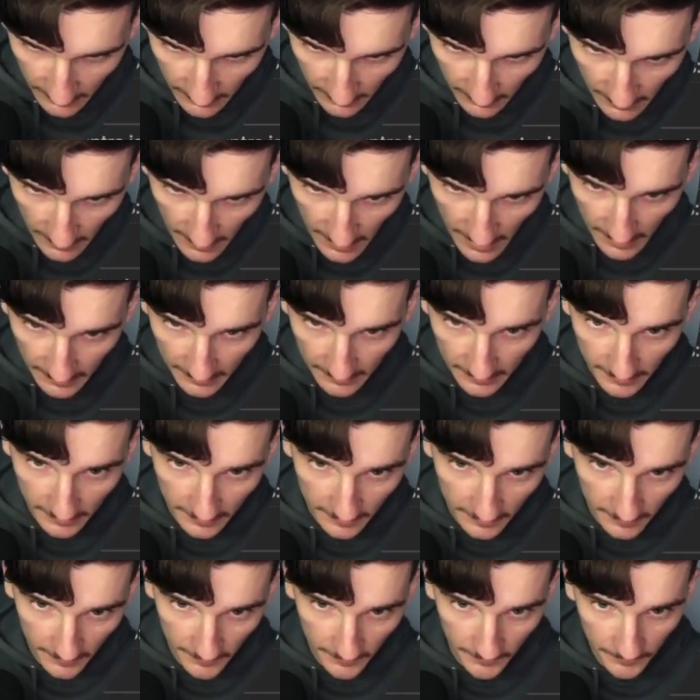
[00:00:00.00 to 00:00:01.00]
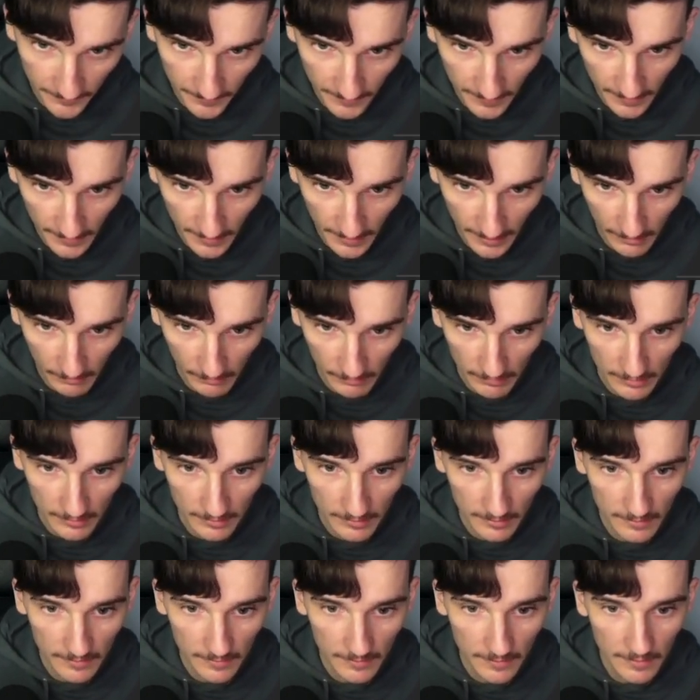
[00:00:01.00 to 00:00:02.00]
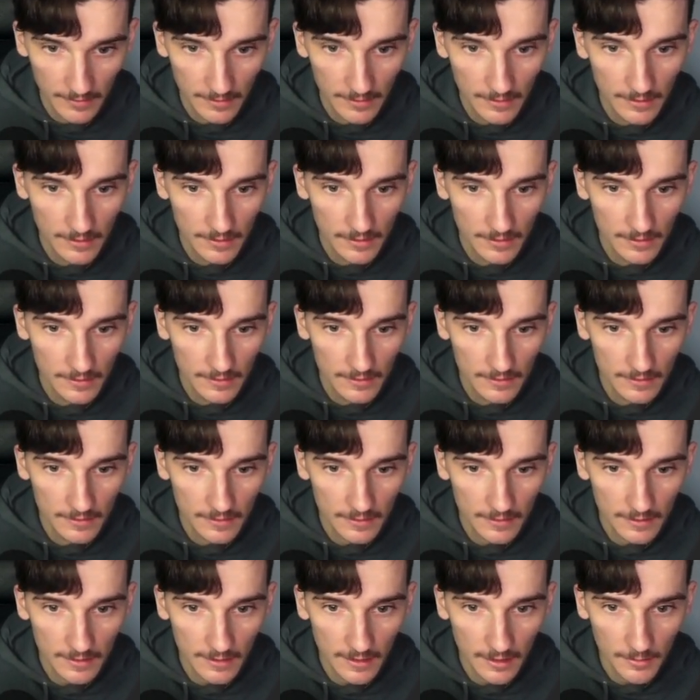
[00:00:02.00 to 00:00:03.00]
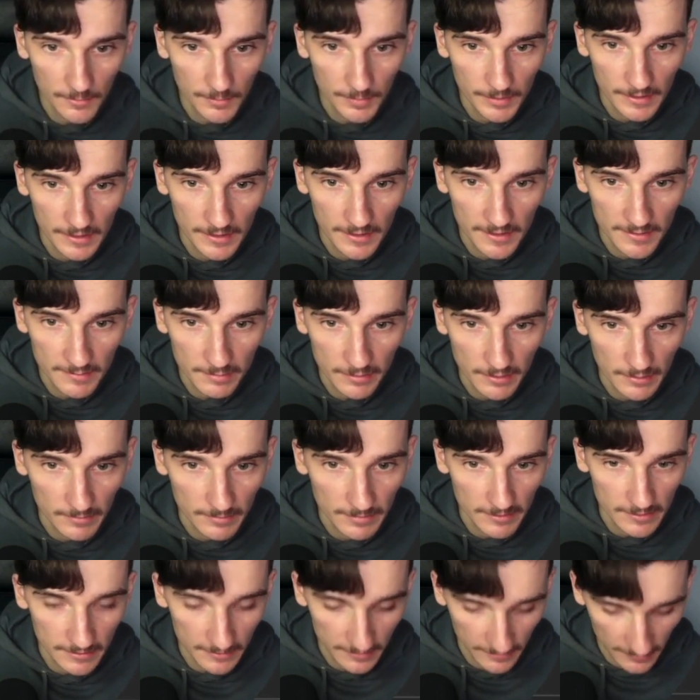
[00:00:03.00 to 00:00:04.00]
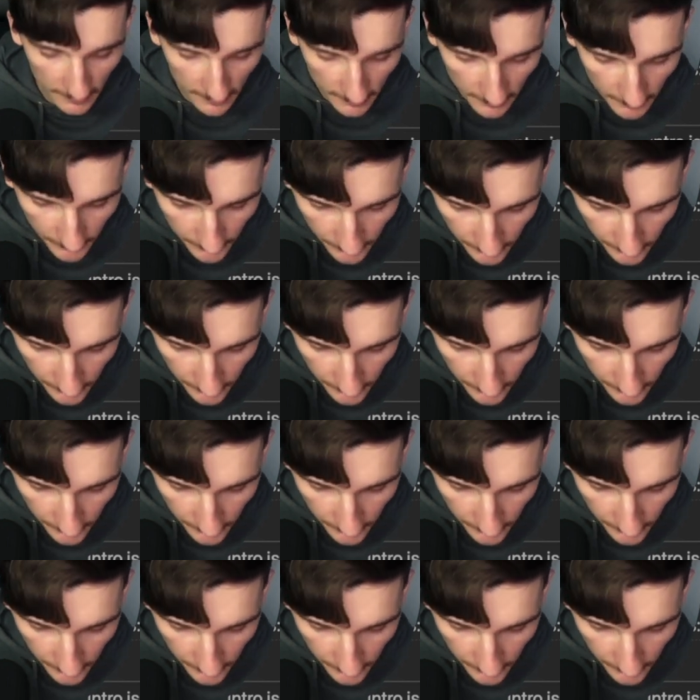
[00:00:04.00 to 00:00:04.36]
let, I will copy these properties,